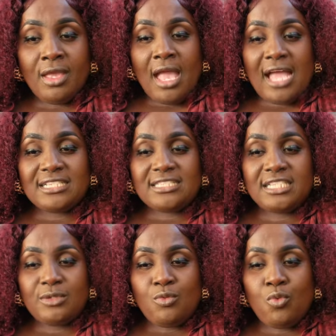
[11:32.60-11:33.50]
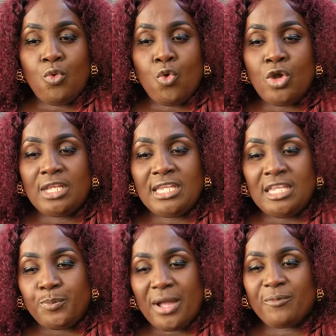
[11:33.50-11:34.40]
And I see the whole
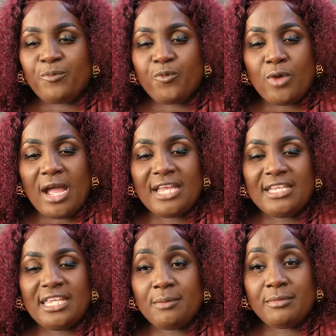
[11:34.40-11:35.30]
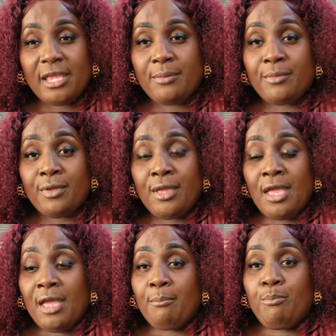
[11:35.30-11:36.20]
heap of, I name them,
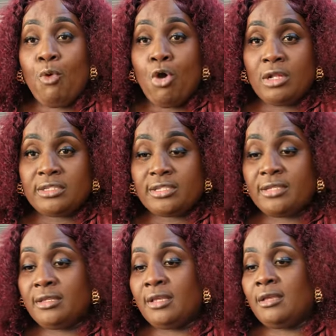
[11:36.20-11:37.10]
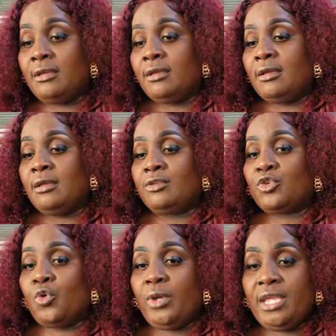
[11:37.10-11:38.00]
Bolt,
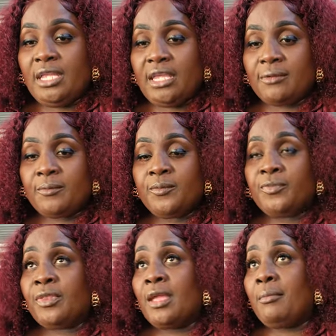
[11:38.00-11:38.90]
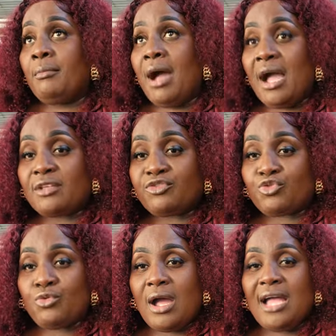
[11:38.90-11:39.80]
Queenie, Mark
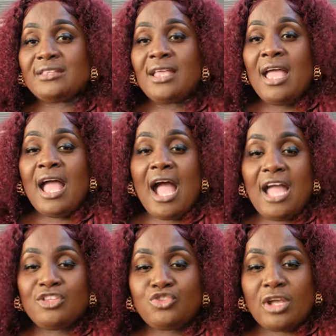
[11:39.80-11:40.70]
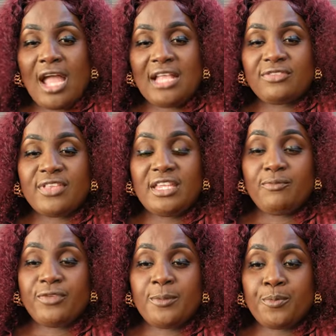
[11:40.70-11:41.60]
Stewart, and God send him
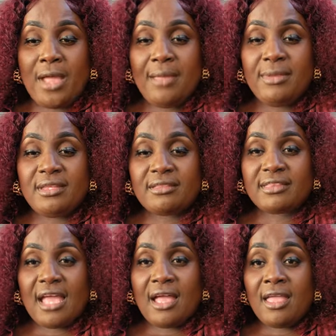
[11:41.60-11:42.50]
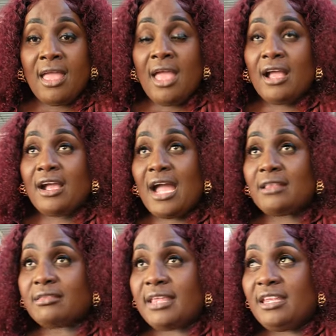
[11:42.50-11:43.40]
for Prime Minister.
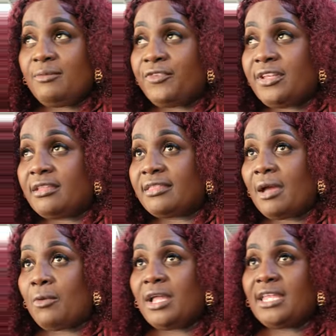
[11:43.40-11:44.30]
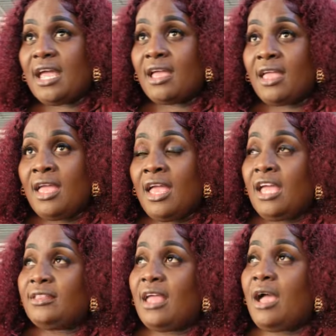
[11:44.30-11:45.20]
God send him for this year one year.
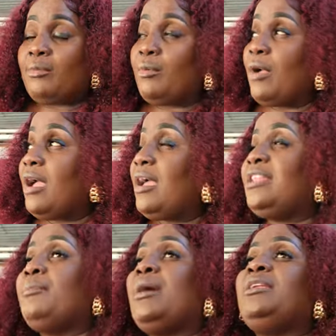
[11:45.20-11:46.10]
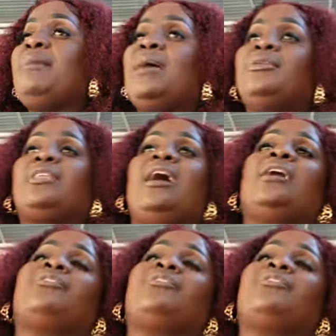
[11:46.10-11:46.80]
Uh, the, the Bible talks